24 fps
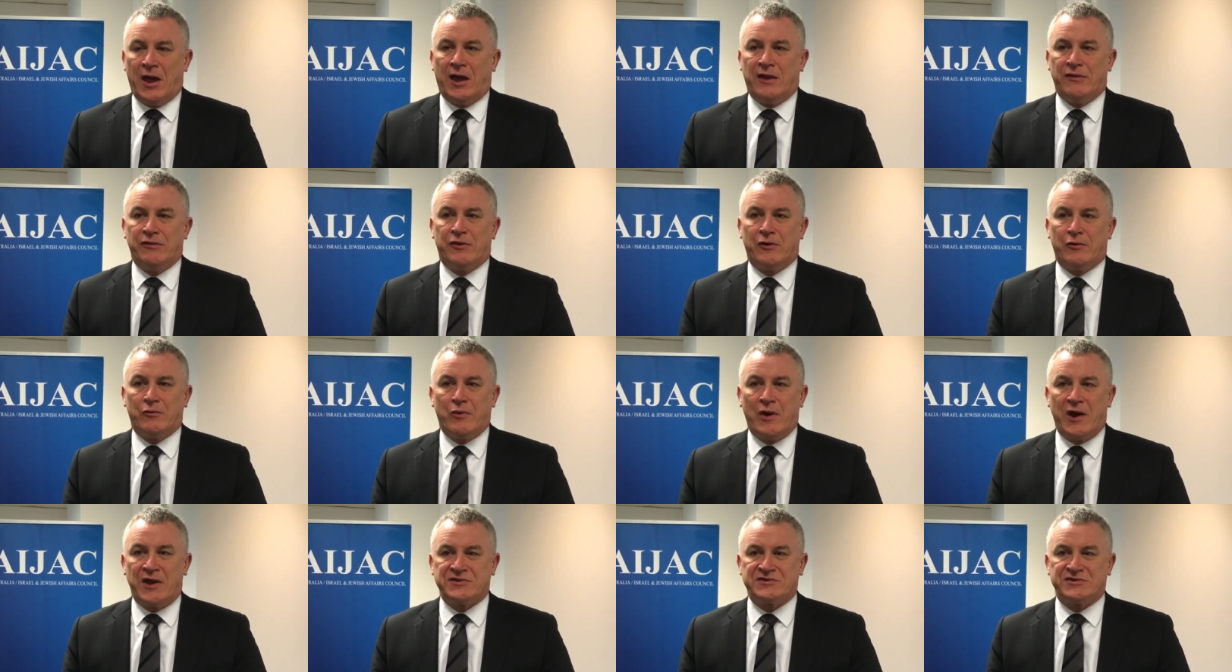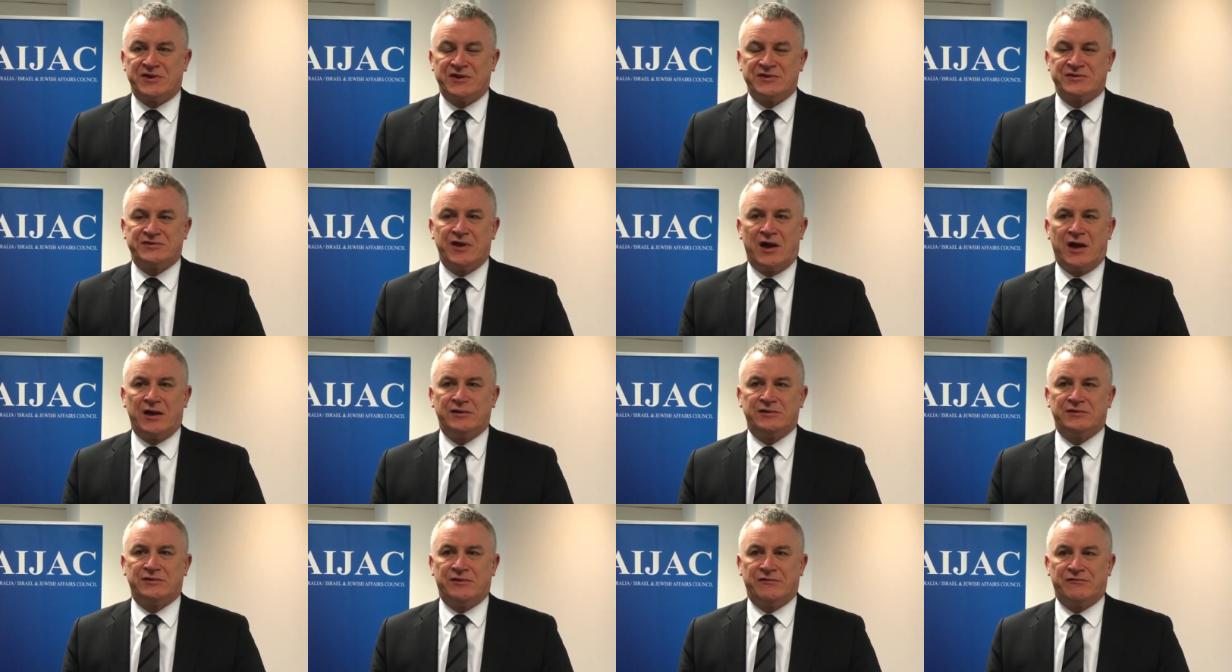And the West has
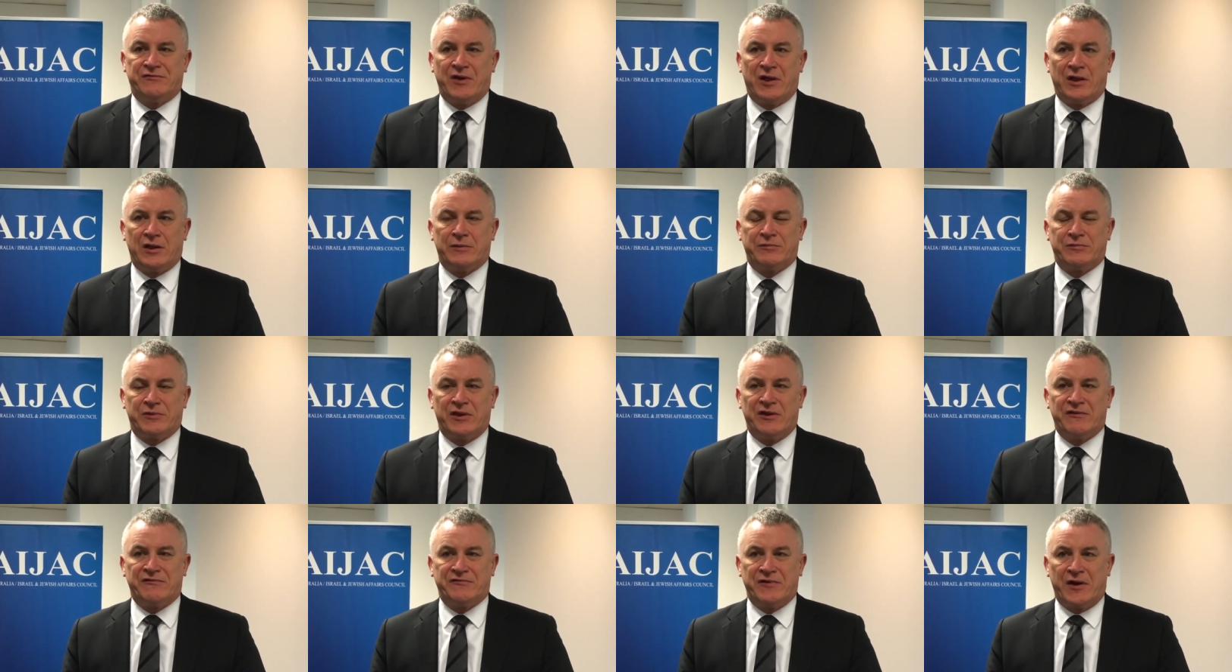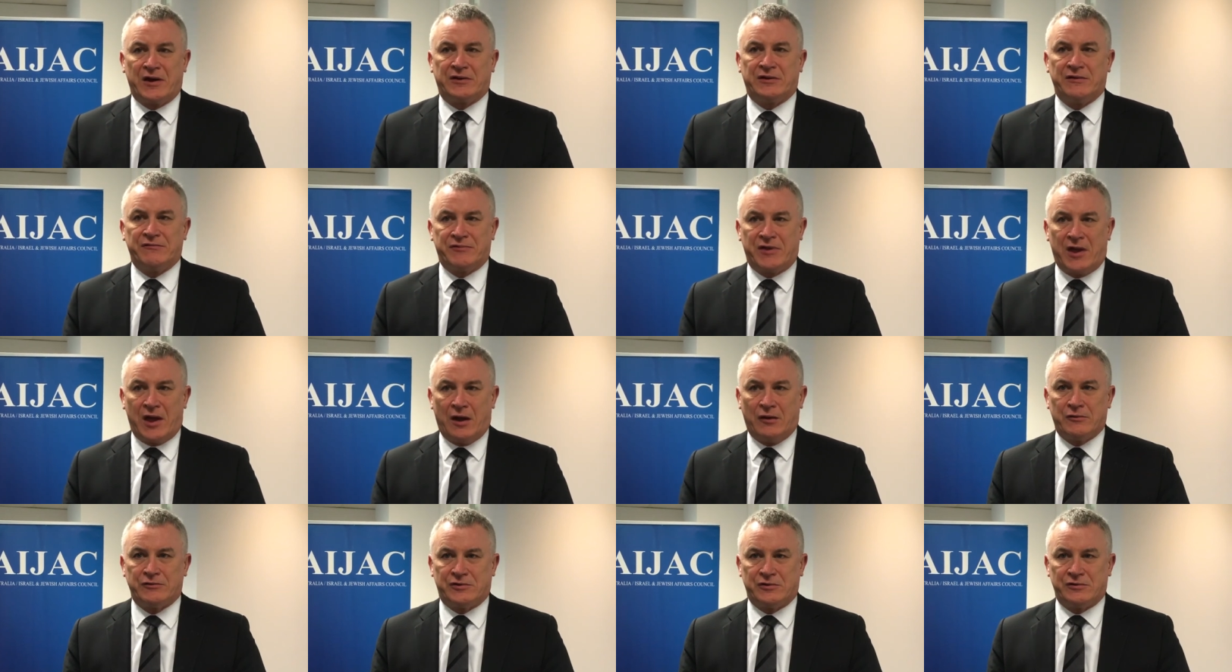not developed an effective
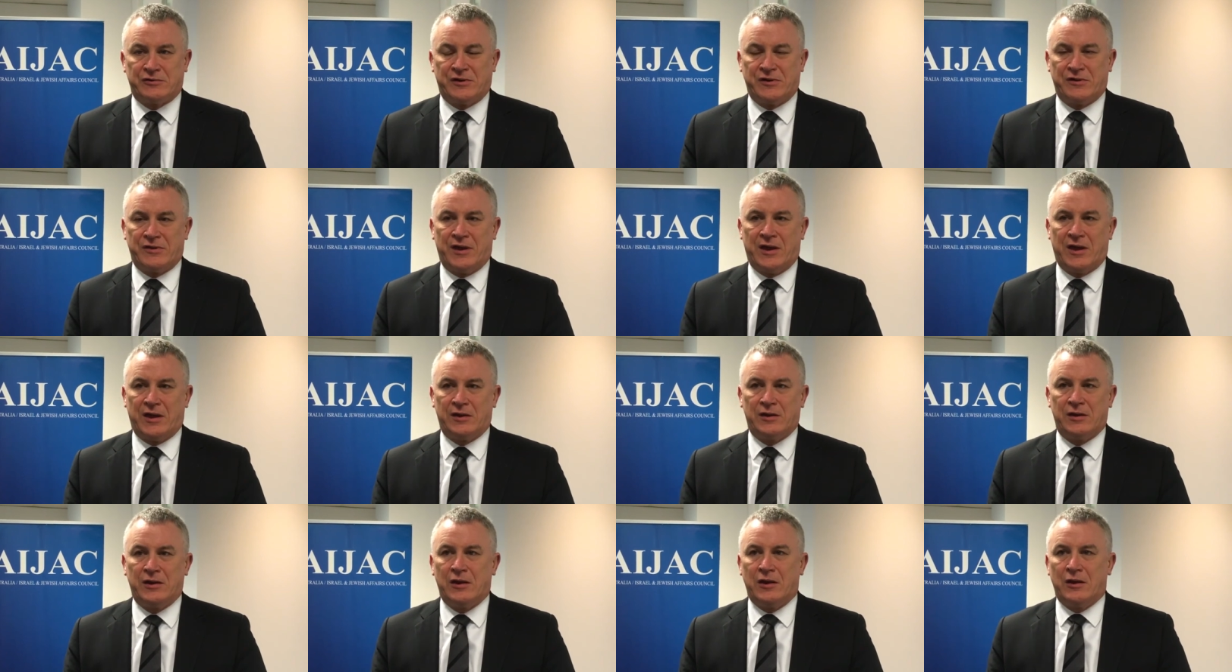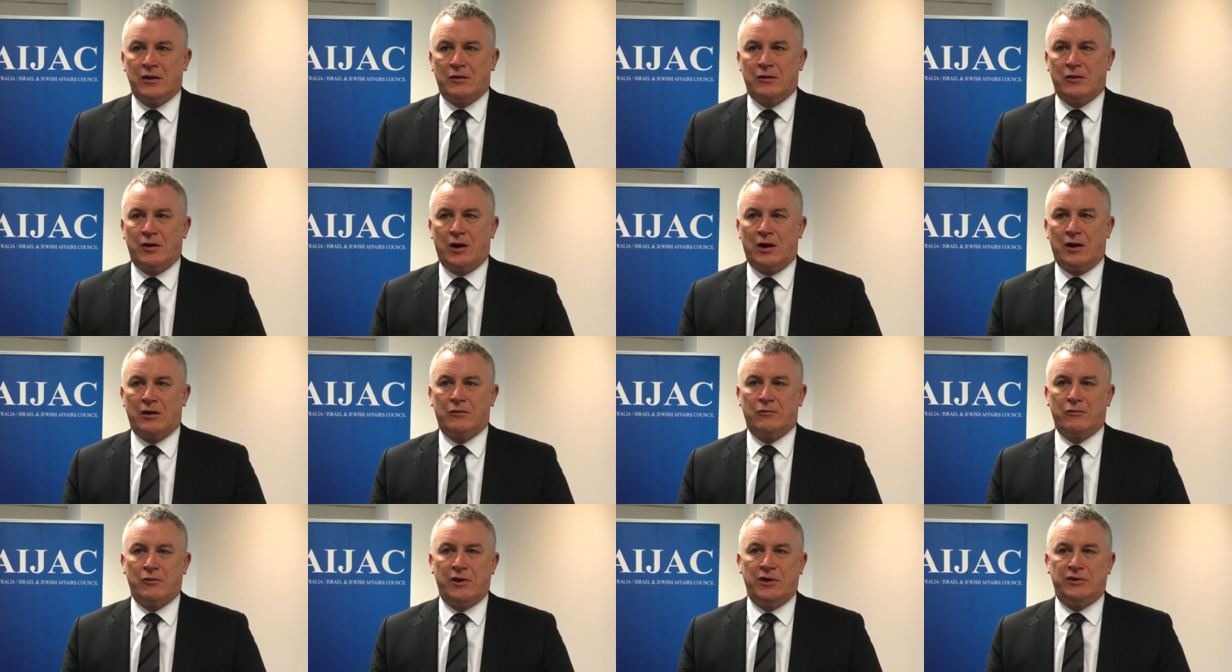counter to that.
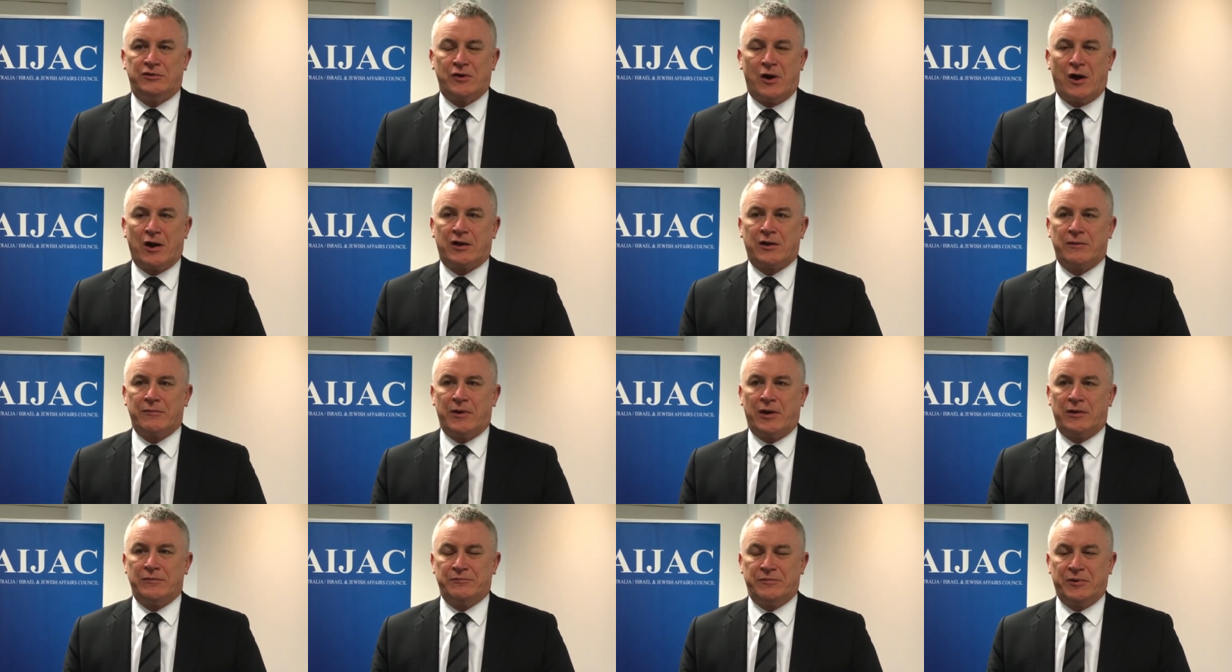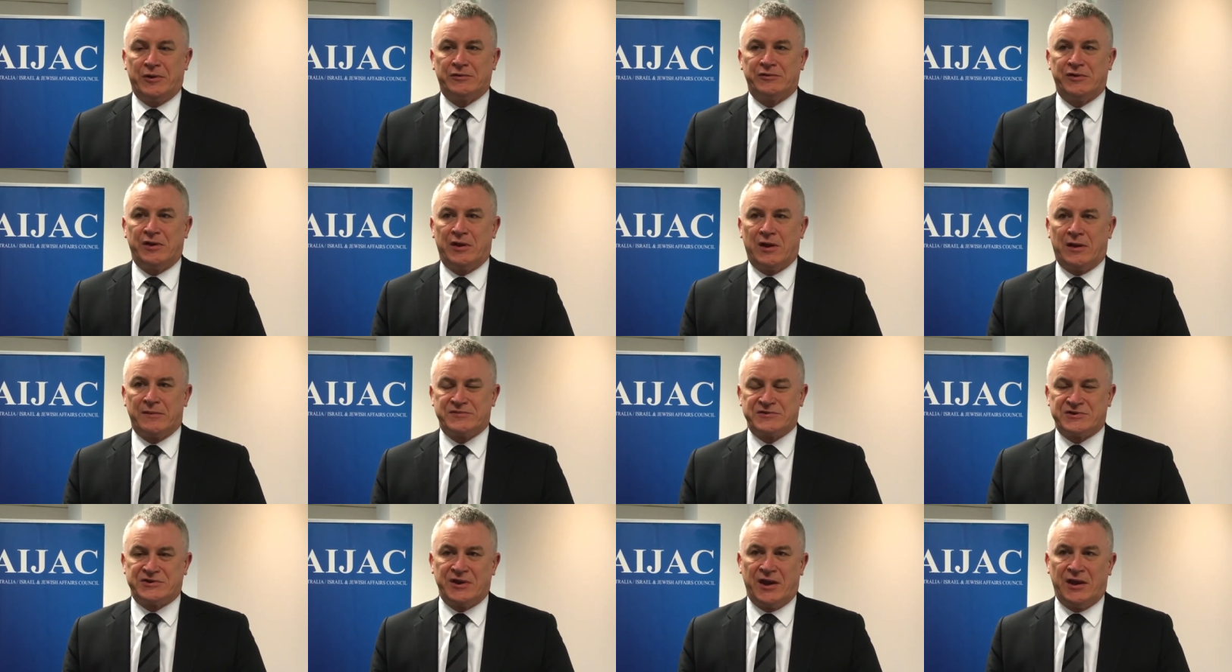Uh, we talk about building
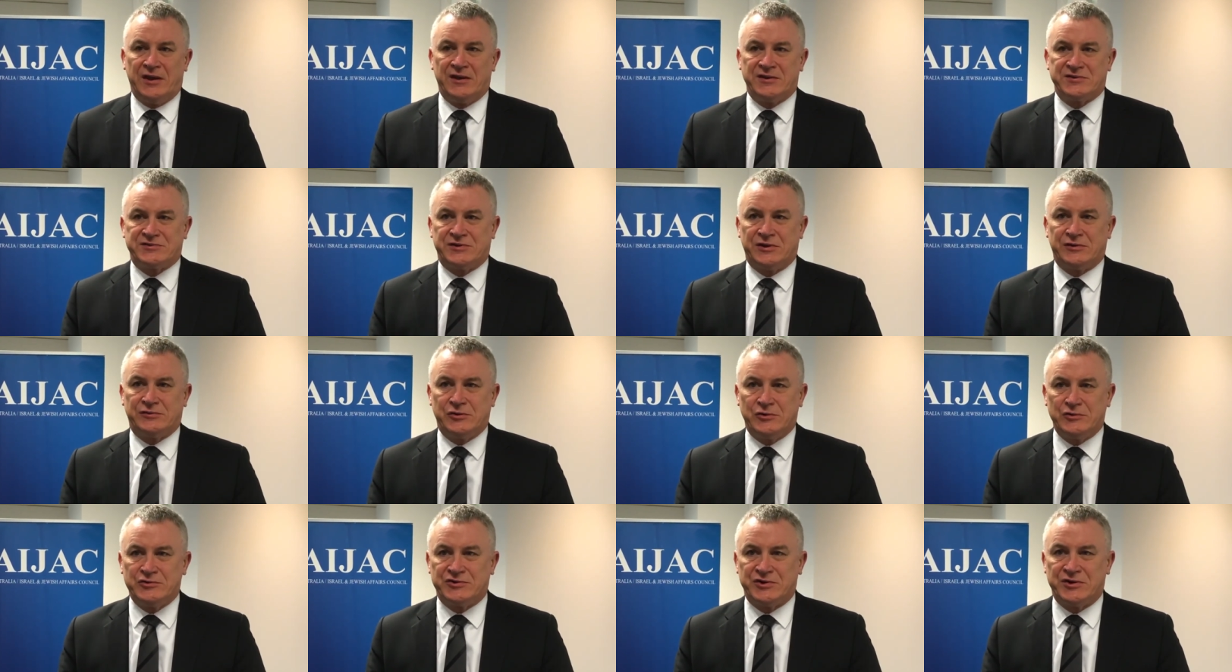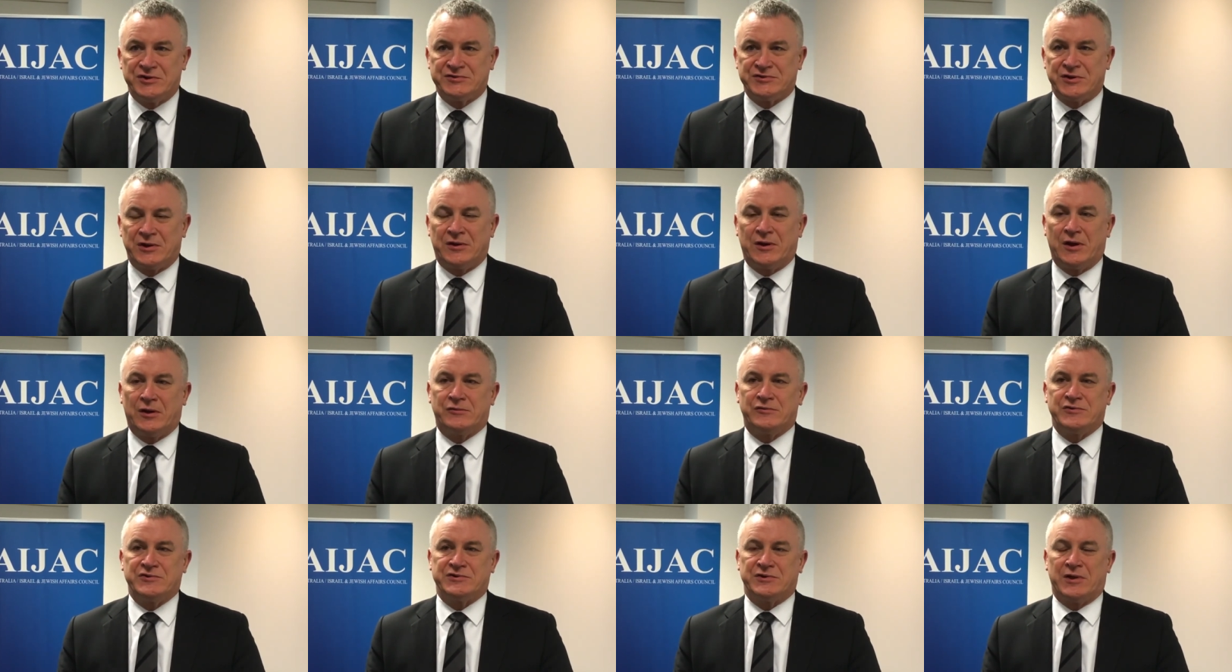up state institutions in
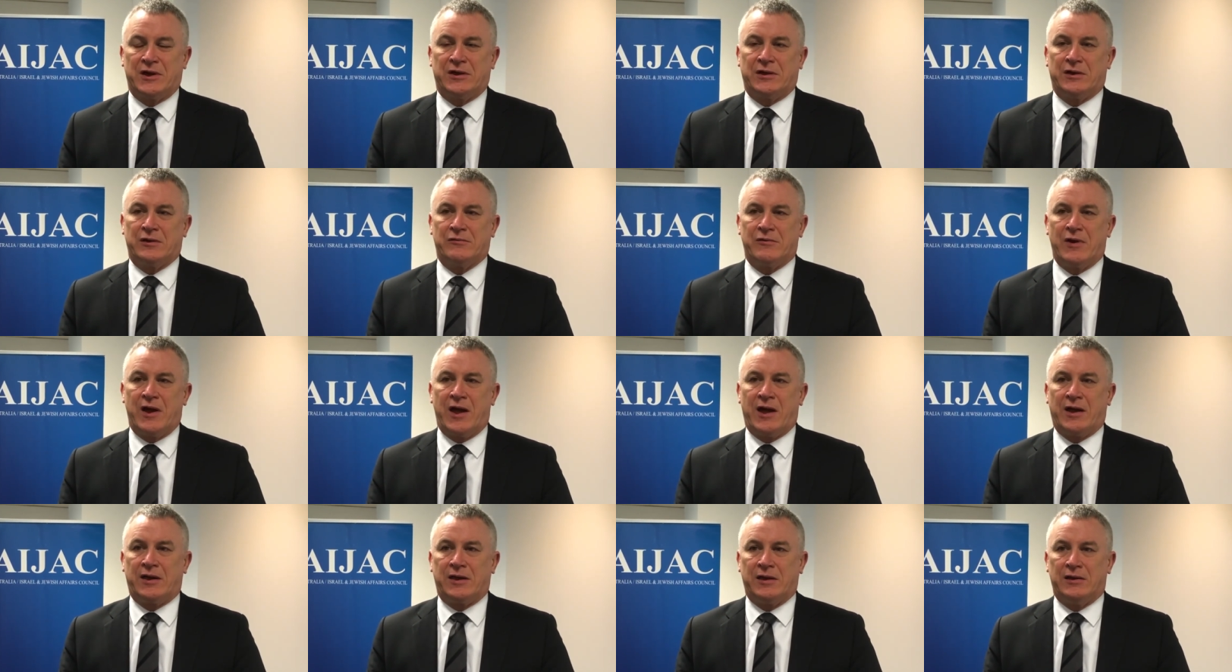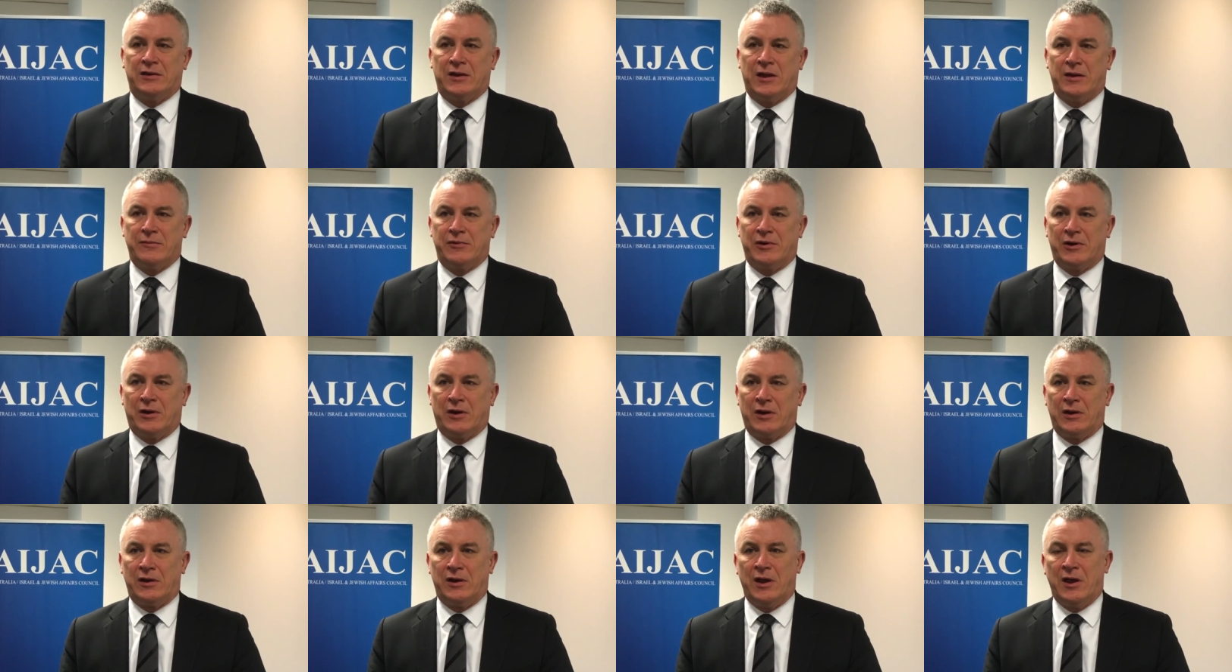countries like Iraq and
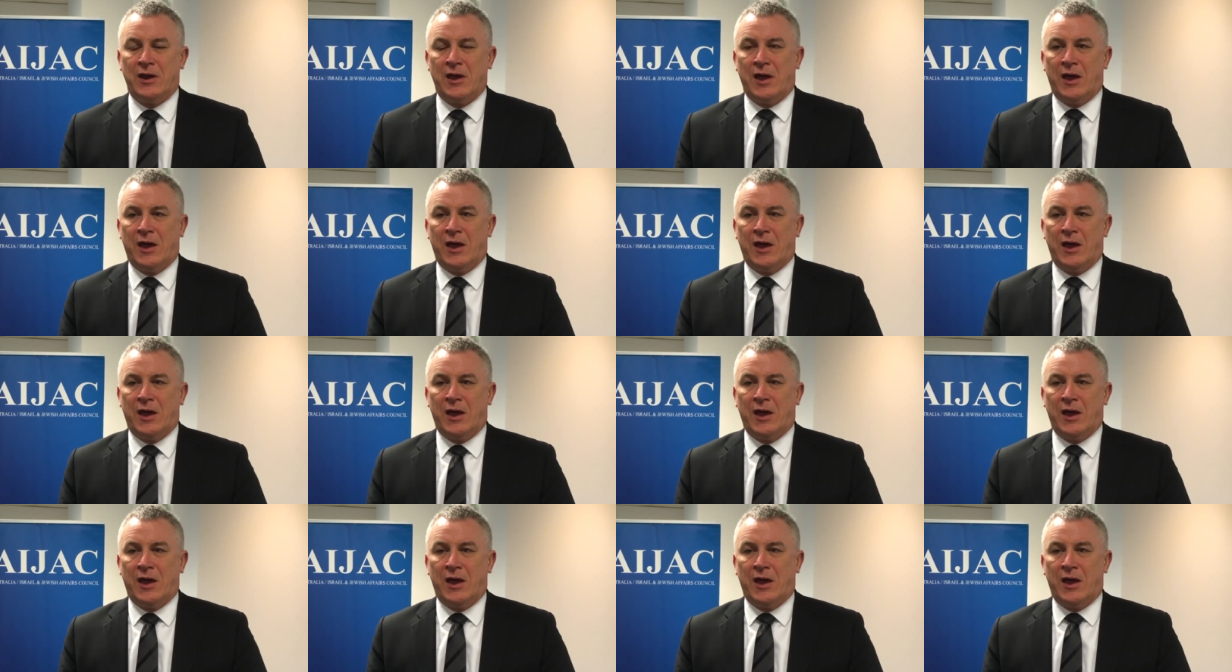Lebanon,